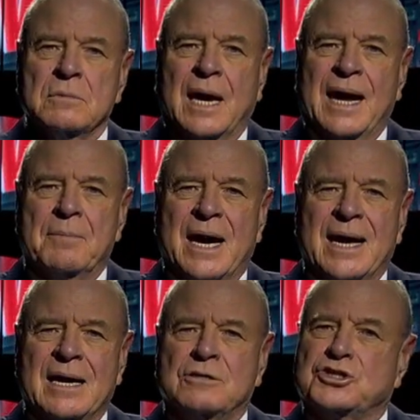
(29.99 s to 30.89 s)
and my
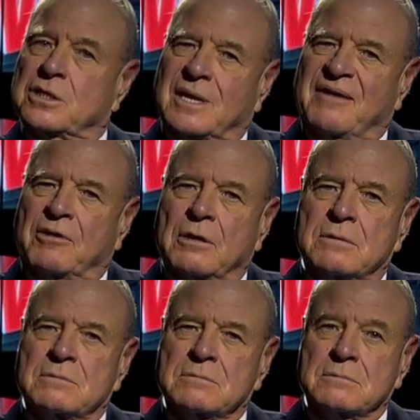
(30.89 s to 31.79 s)
energy level,
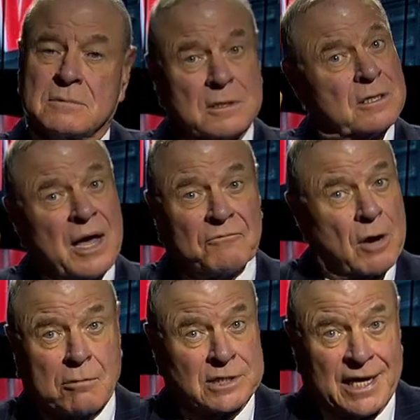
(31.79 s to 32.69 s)
Nothing
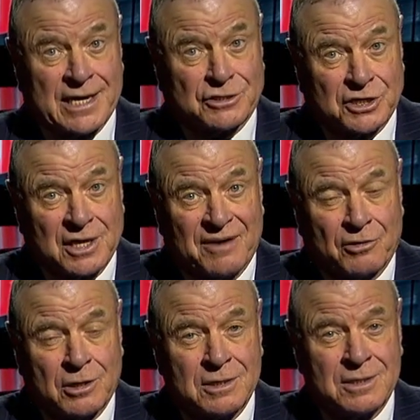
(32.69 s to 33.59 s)
wrong with the energy
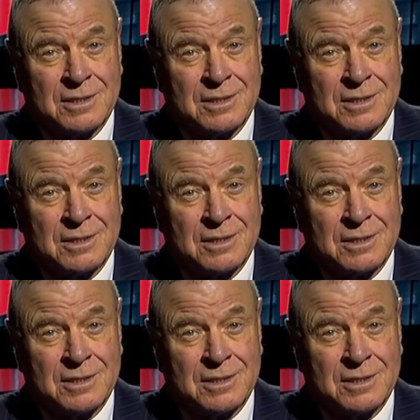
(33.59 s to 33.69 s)
level,